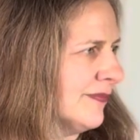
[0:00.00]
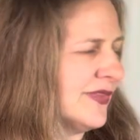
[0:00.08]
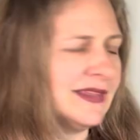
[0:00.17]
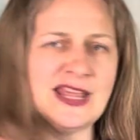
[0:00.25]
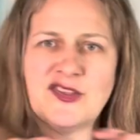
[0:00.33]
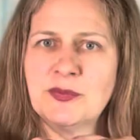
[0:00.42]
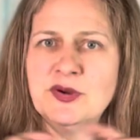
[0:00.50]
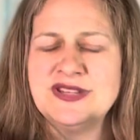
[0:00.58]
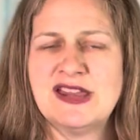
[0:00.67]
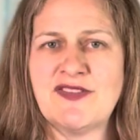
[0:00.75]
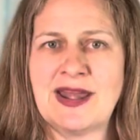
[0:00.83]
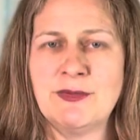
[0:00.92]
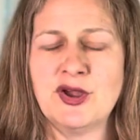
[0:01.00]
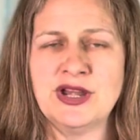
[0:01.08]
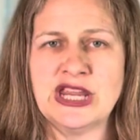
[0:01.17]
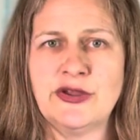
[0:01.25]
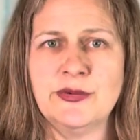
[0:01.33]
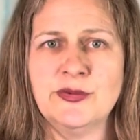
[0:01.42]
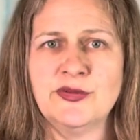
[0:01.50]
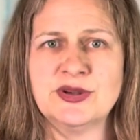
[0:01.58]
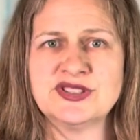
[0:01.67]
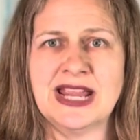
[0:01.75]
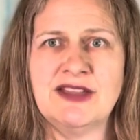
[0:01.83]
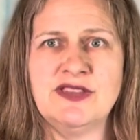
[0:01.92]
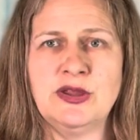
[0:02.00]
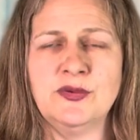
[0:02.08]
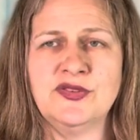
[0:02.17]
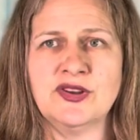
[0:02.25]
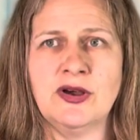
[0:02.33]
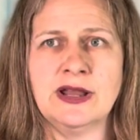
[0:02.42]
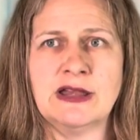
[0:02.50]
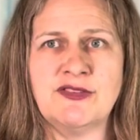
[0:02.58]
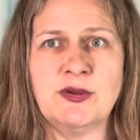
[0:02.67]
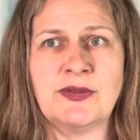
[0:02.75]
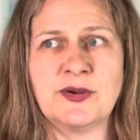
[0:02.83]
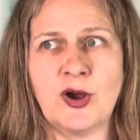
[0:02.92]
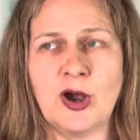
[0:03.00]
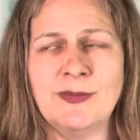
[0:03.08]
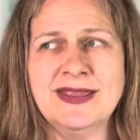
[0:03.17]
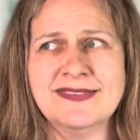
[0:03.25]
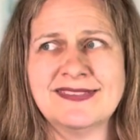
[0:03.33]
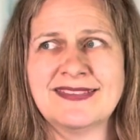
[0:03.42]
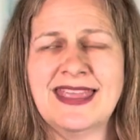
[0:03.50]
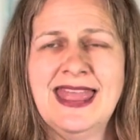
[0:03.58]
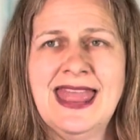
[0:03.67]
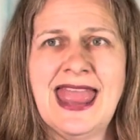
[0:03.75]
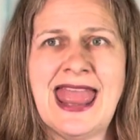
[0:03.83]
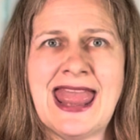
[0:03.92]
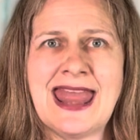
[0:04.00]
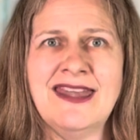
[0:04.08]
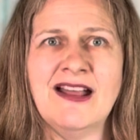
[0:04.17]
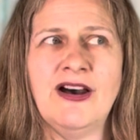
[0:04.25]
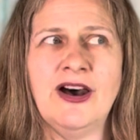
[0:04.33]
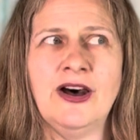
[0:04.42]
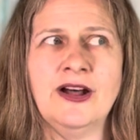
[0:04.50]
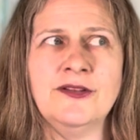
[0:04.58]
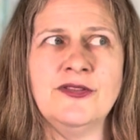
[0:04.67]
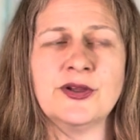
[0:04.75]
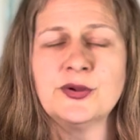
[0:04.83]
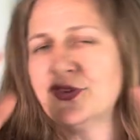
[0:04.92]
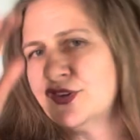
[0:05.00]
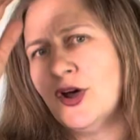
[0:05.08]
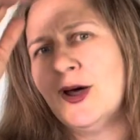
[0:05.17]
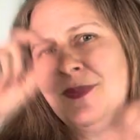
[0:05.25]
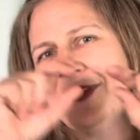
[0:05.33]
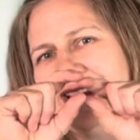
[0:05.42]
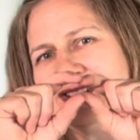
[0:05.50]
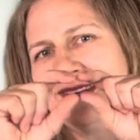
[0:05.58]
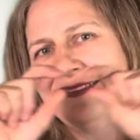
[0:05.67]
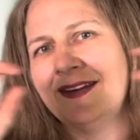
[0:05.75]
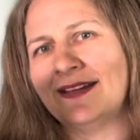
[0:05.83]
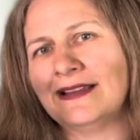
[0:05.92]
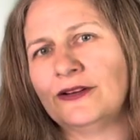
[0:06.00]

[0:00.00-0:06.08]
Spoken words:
lace motif that I'm going to use, which I have used on a few other garments, and on those tops I had just done a